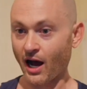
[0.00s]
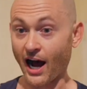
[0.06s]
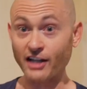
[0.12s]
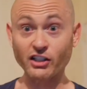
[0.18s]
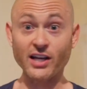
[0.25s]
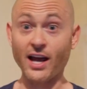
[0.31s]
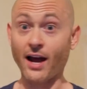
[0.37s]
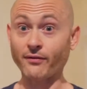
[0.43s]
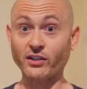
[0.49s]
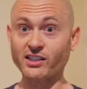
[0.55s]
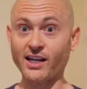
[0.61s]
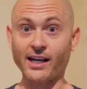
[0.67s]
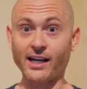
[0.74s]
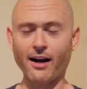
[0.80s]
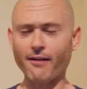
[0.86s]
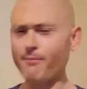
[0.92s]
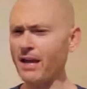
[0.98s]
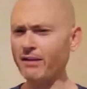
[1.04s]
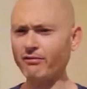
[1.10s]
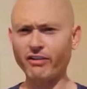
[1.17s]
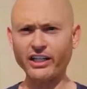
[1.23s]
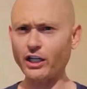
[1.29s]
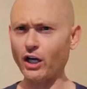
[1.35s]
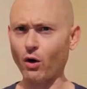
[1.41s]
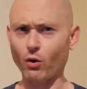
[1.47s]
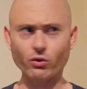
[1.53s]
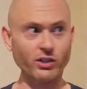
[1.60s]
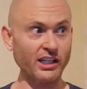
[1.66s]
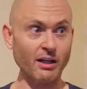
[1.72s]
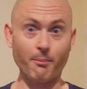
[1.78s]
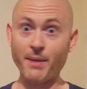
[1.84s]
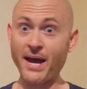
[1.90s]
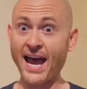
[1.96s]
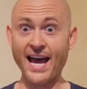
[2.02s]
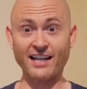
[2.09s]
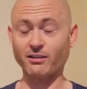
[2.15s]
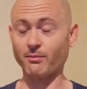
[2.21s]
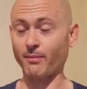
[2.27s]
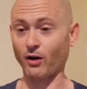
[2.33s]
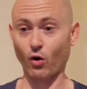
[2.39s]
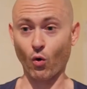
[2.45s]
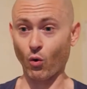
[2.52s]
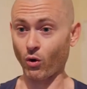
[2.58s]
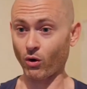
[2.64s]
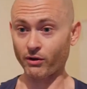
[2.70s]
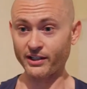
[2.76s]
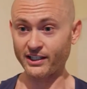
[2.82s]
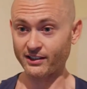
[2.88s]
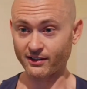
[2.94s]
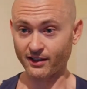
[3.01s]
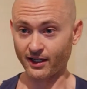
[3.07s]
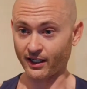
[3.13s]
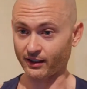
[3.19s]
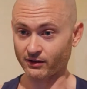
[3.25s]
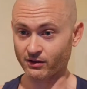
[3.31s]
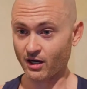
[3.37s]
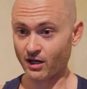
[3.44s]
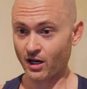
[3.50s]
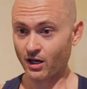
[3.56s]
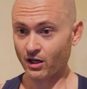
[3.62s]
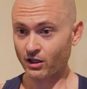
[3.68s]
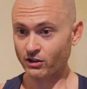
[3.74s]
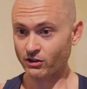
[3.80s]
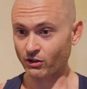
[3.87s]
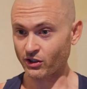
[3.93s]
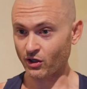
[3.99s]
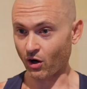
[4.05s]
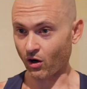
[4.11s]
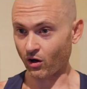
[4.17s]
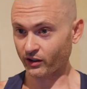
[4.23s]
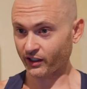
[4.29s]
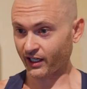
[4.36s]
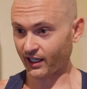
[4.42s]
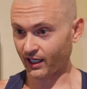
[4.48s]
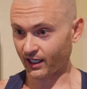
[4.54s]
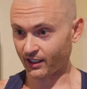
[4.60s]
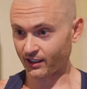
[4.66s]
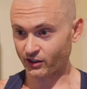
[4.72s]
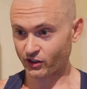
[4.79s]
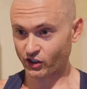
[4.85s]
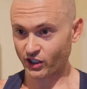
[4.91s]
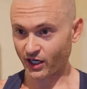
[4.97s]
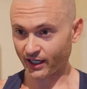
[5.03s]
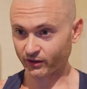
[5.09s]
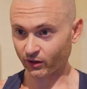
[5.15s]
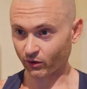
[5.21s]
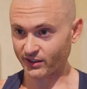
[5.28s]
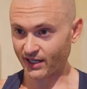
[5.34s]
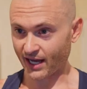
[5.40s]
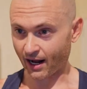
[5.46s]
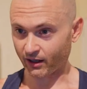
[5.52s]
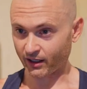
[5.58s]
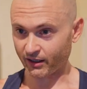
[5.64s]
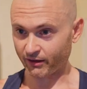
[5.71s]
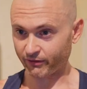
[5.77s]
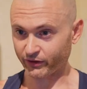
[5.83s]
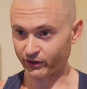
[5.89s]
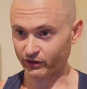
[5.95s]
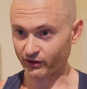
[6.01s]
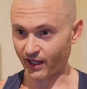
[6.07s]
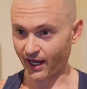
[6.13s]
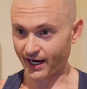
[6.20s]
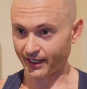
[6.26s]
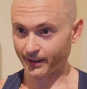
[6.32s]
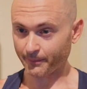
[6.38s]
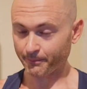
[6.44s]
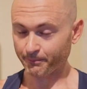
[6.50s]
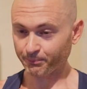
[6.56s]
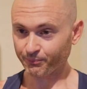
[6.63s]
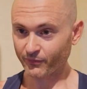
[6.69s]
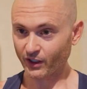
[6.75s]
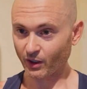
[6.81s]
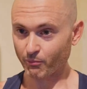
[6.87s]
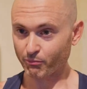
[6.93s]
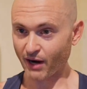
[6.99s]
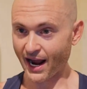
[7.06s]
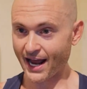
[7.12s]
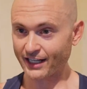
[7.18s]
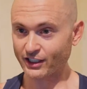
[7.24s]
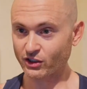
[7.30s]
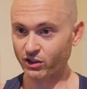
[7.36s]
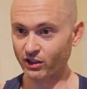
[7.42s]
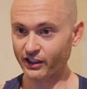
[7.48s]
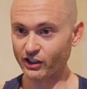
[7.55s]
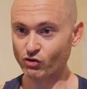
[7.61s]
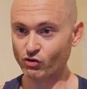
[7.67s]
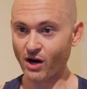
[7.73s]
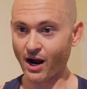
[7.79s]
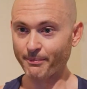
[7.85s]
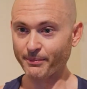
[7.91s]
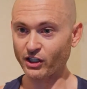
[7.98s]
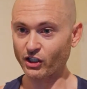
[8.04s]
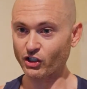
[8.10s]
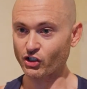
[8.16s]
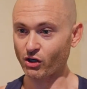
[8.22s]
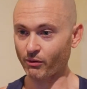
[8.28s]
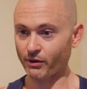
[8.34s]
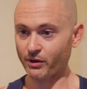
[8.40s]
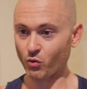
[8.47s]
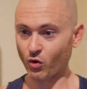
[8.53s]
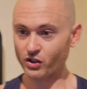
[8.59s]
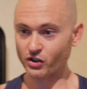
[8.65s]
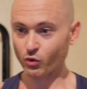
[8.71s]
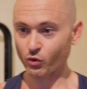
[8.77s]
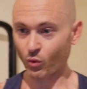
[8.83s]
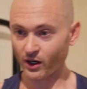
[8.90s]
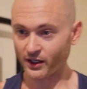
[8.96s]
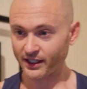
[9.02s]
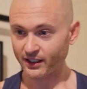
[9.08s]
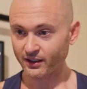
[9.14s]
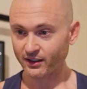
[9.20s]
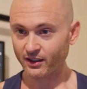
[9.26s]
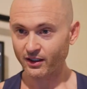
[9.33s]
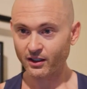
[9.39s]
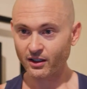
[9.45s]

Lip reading: I just have to say, and I've made videos in the past about all these things, so y'all can check those out if you'd like. Brad Cook is dropping the Joey120.